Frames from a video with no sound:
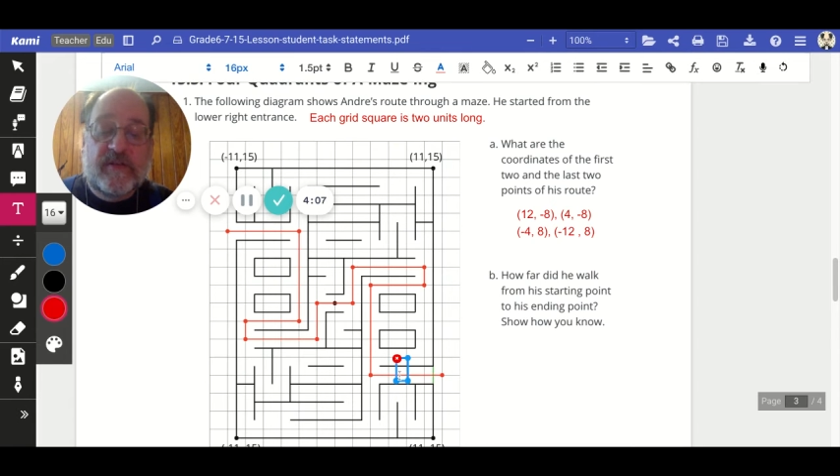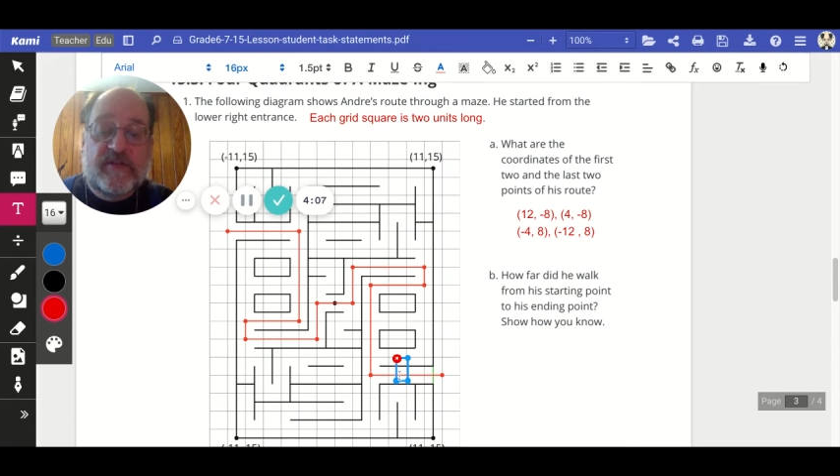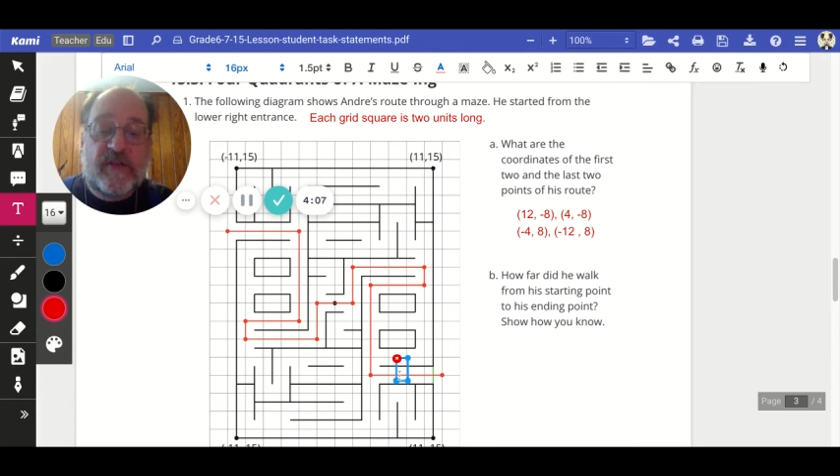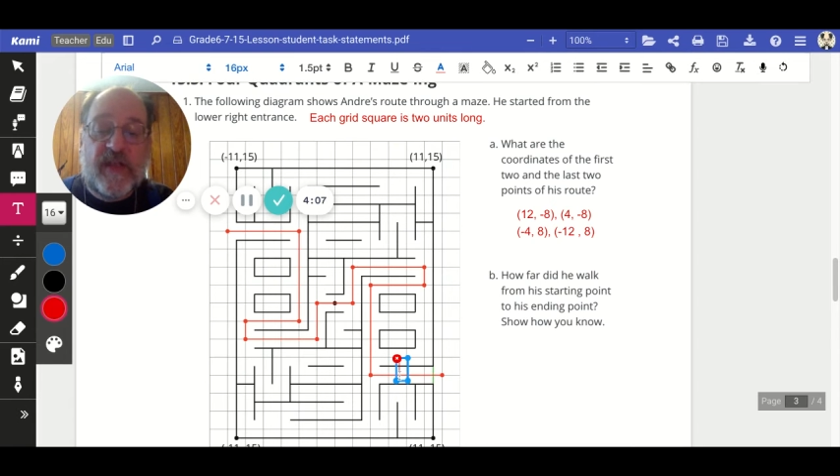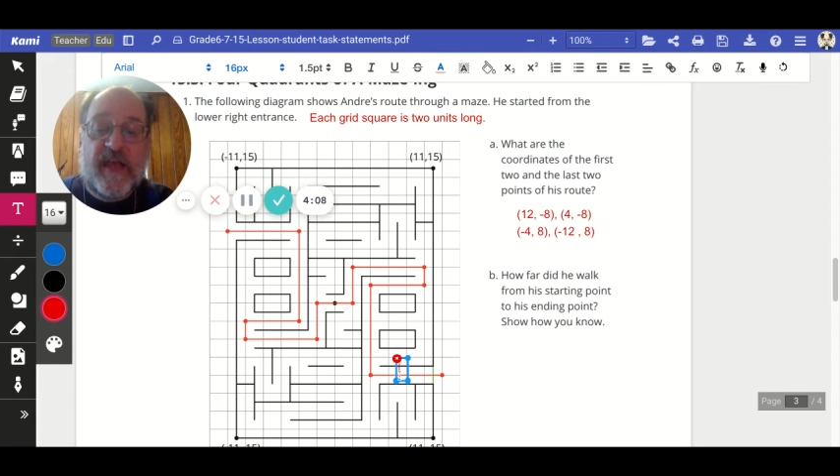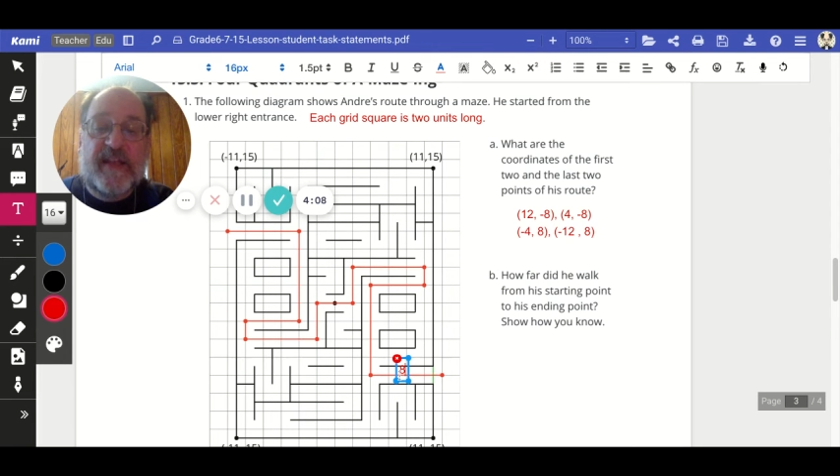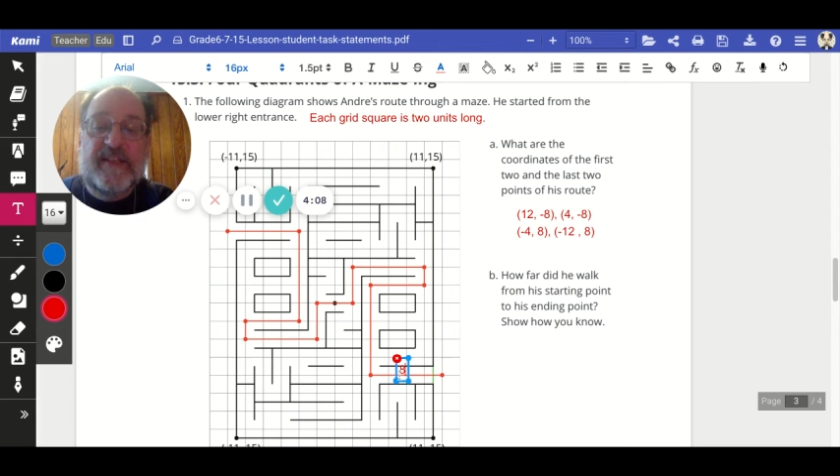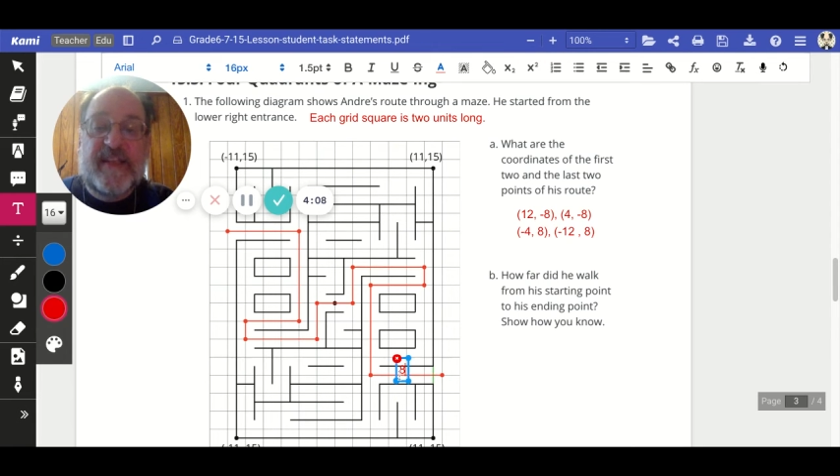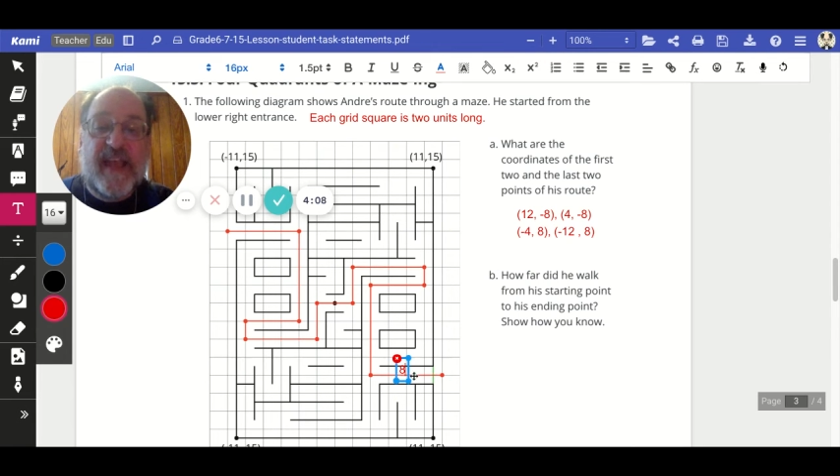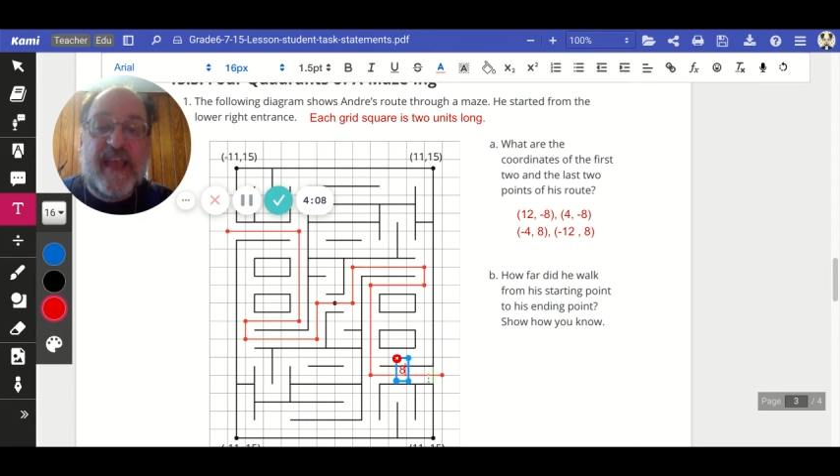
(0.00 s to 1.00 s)
So that
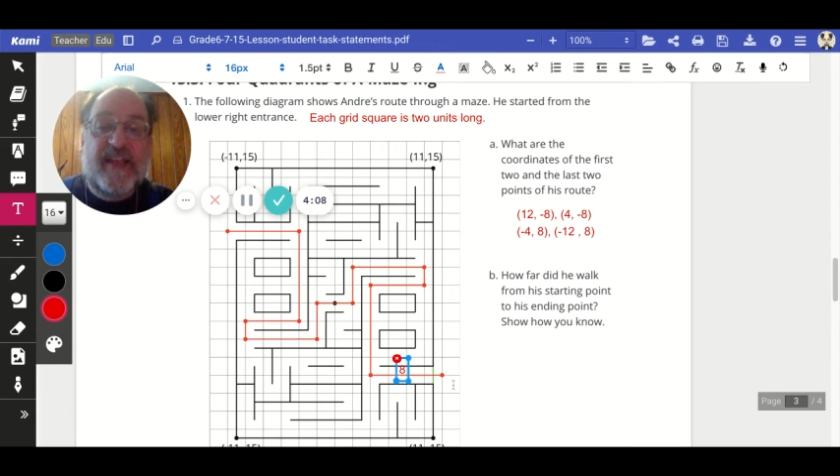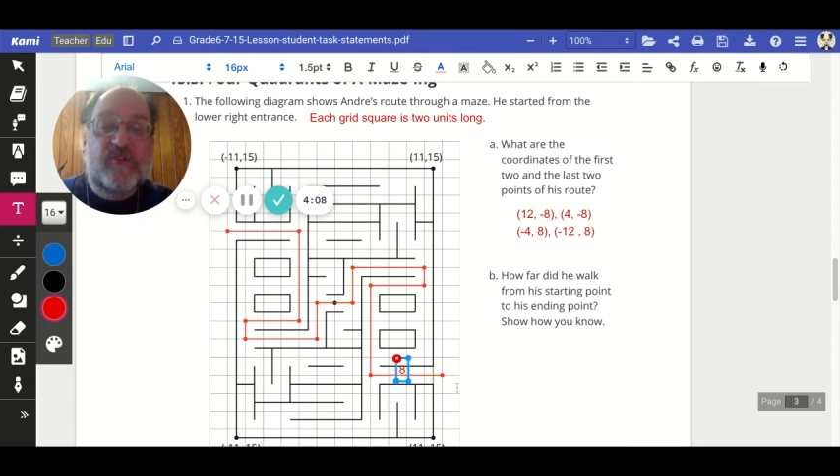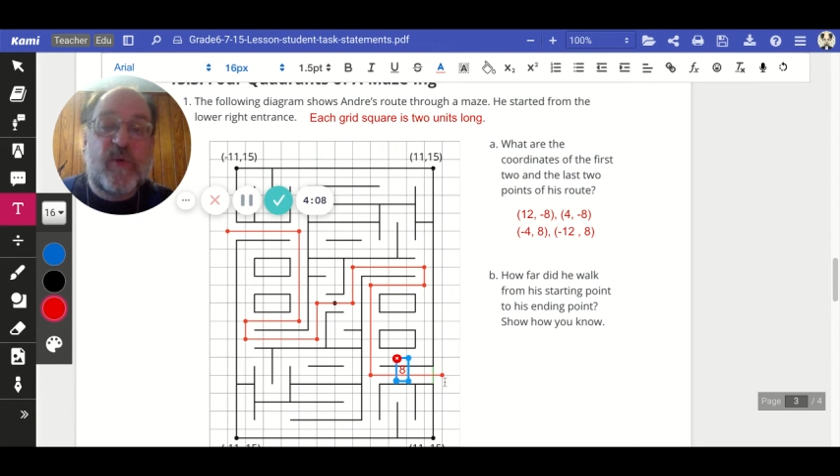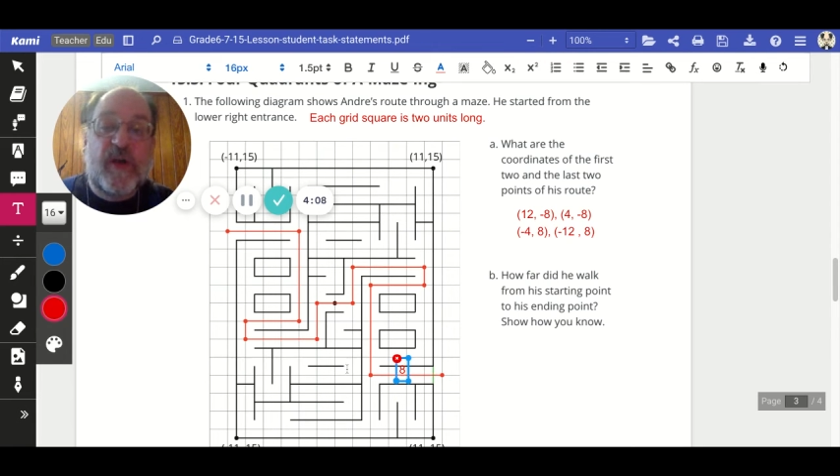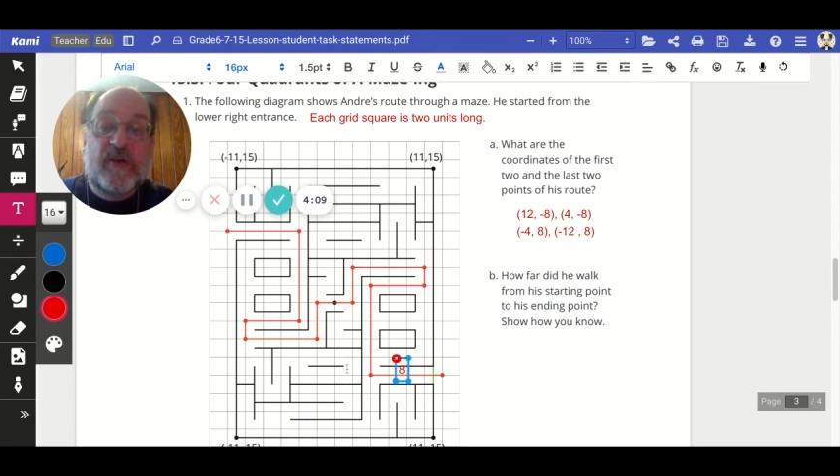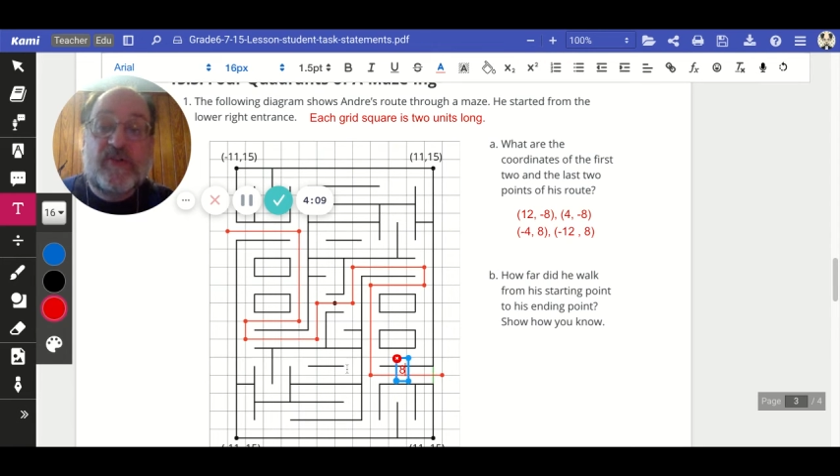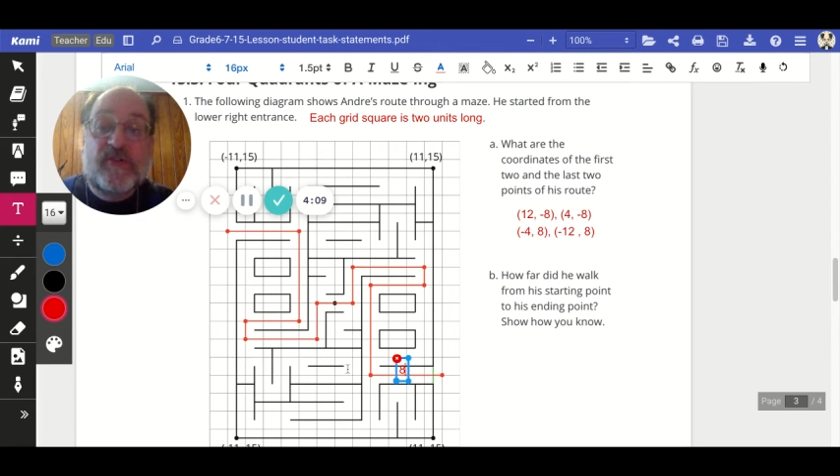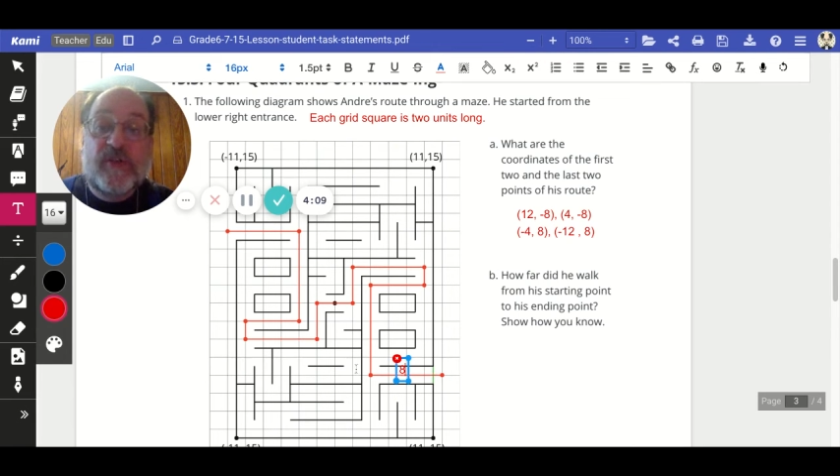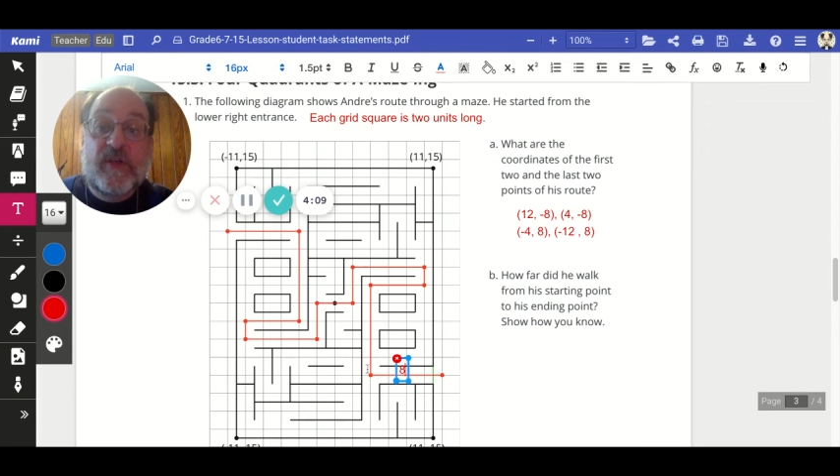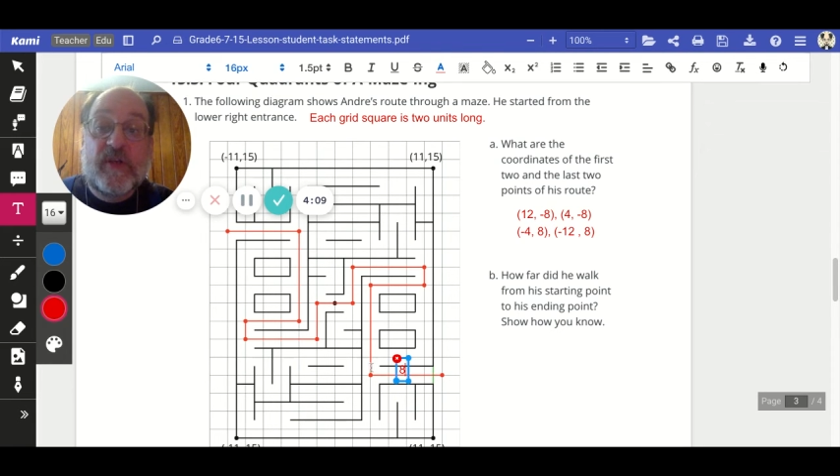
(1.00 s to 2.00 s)
is 8
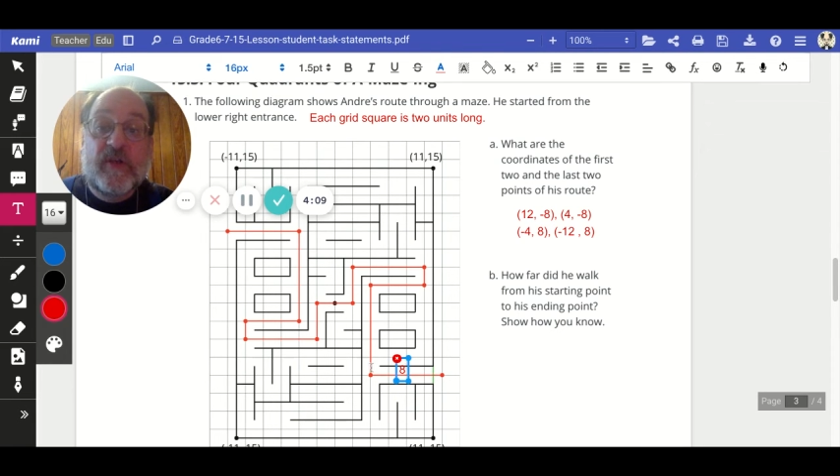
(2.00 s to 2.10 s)
squares.